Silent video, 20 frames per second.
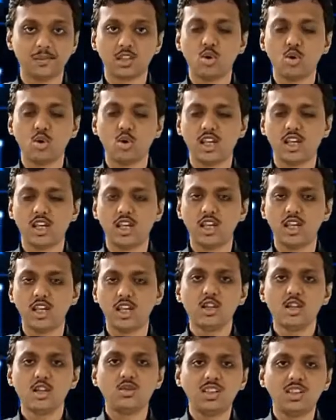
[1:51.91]
Okay,
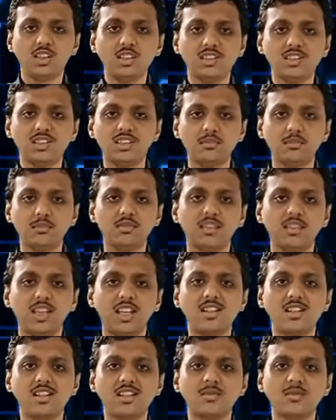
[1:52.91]
so these are some, there
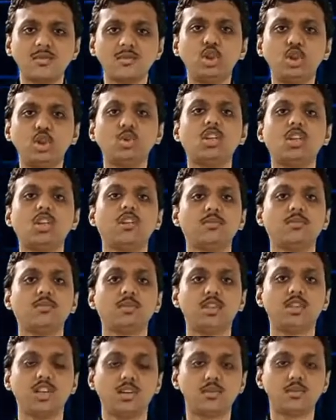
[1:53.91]
are some new
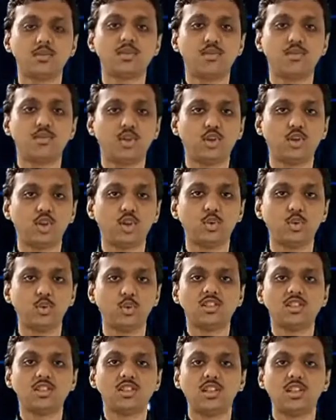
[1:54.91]
terms for you.
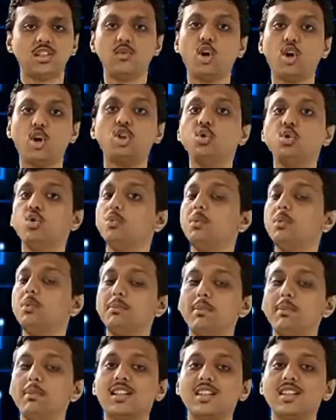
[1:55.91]
So what do you mean
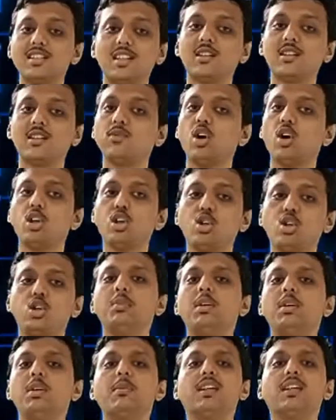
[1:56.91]
by the C, what do you
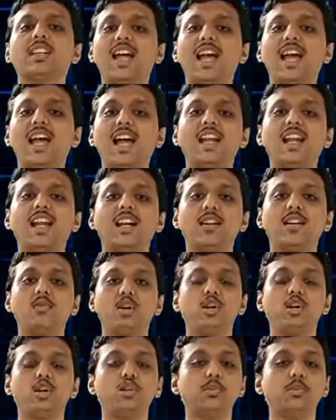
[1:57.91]
mean by the LR, and
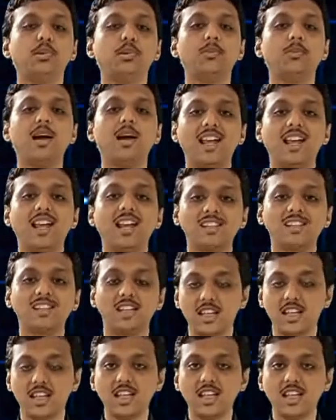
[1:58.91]
what do you mean by LC?